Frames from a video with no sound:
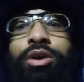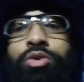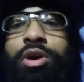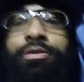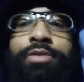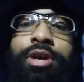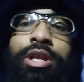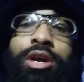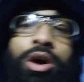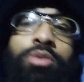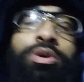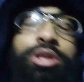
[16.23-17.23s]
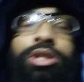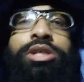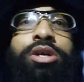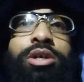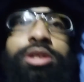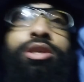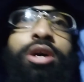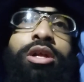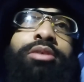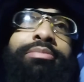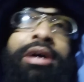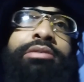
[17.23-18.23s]
a quick video I wanted to talk to y'all
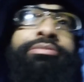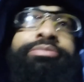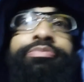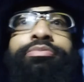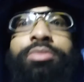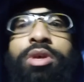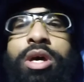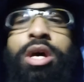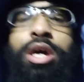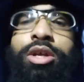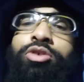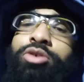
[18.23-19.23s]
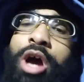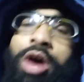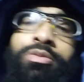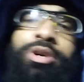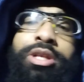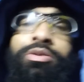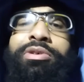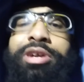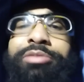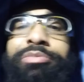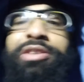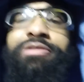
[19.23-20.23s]
about. Do y'all really want
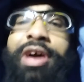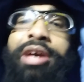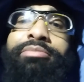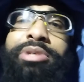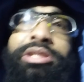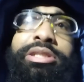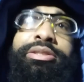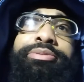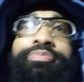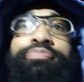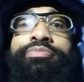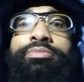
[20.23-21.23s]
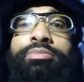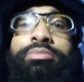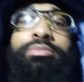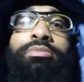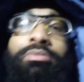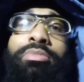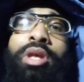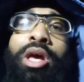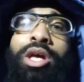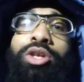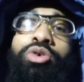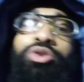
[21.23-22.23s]
to be famous?
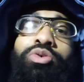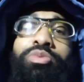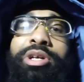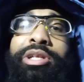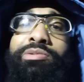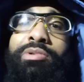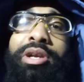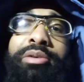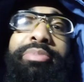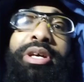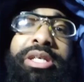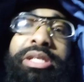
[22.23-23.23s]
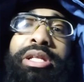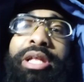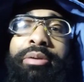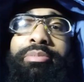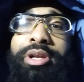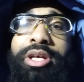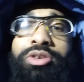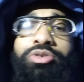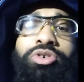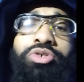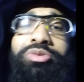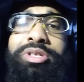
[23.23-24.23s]
Do you really want to be a celebrity? Do
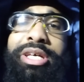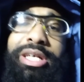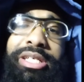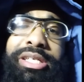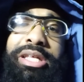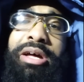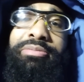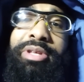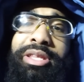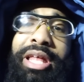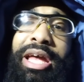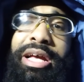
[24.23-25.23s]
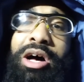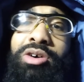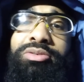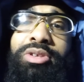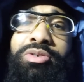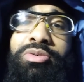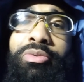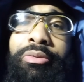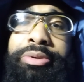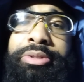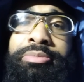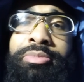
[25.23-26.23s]
you see the stuff that they go through?
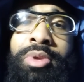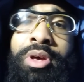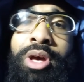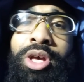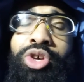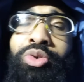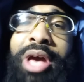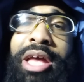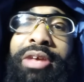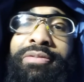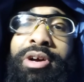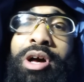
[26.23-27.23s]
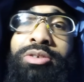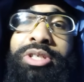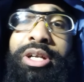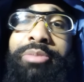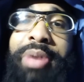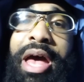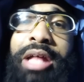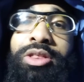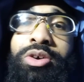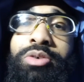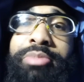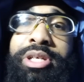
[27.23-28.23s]
You can't even go to the
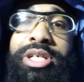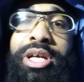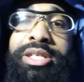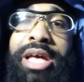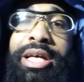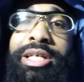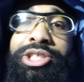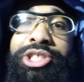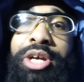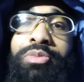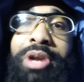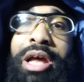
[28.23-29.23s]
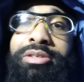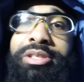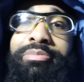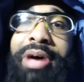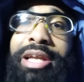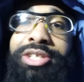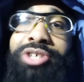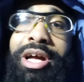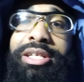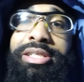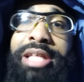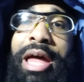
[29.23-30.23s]
bathroom and should take a shit without somebody trying
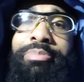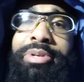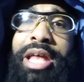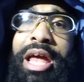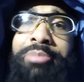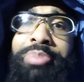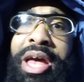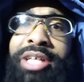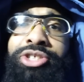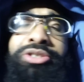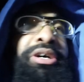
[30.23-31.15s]
to snap a damn picture